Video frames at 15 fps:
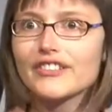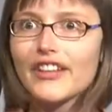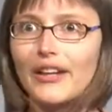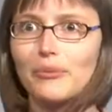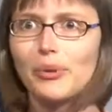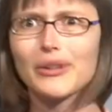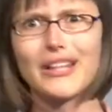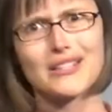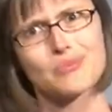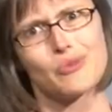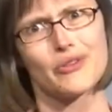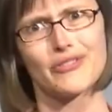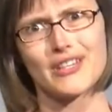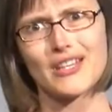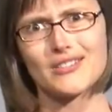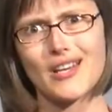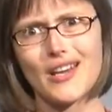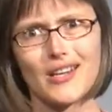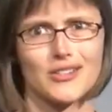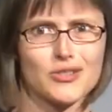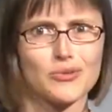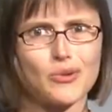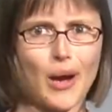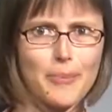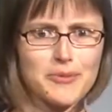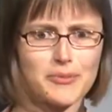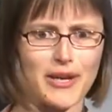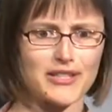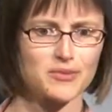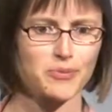Like, well, let's move the antenna to
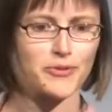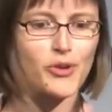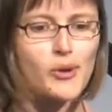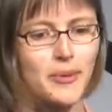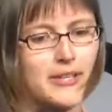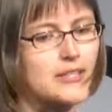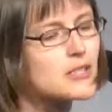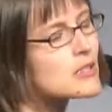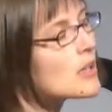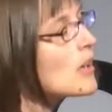optimize performance.